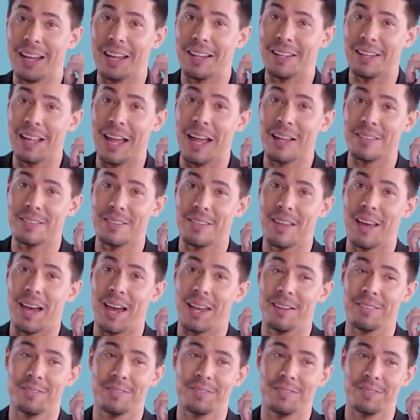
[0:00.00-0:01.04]
And that's
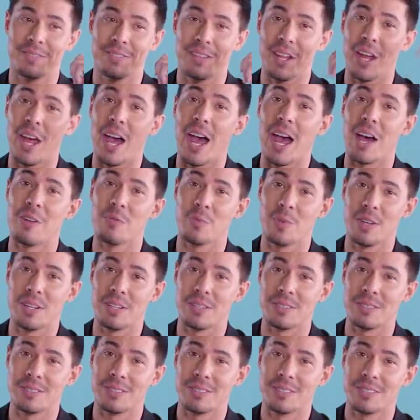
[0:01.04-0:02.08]
that. The hat
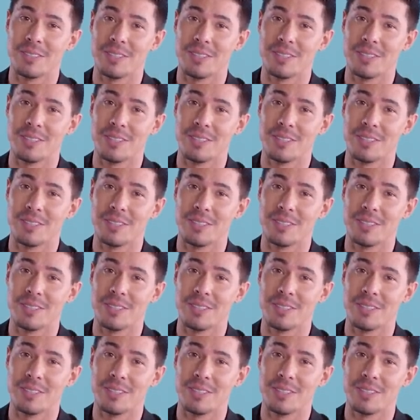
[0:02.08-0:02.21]
wins.